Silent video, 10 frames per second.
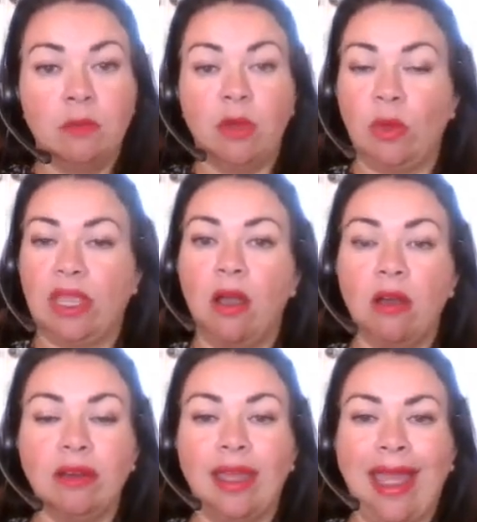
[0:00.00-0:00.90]
But we
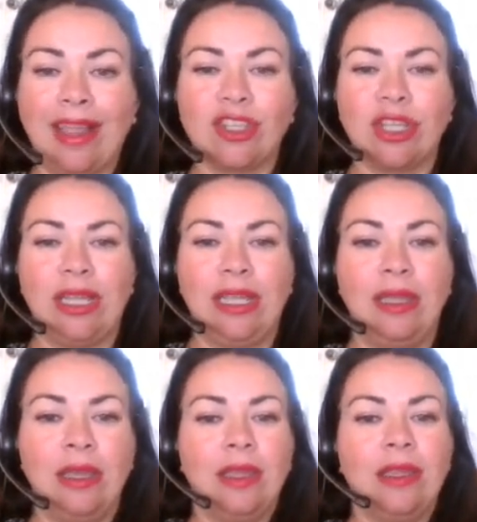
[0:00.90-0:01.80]
can't
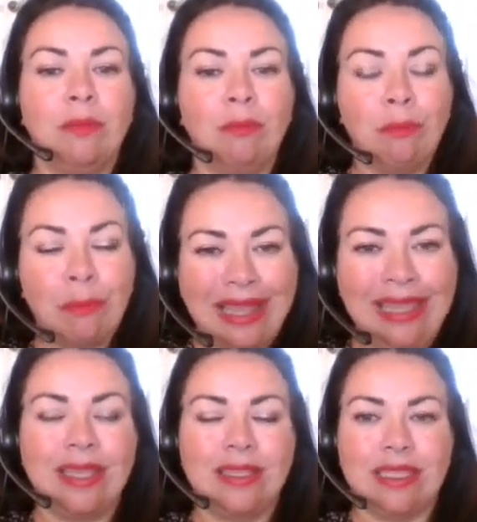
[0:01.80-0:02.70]
actually
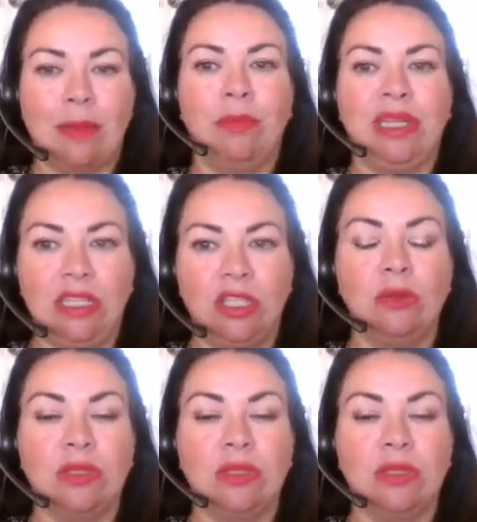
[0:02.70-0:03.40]
make somebody do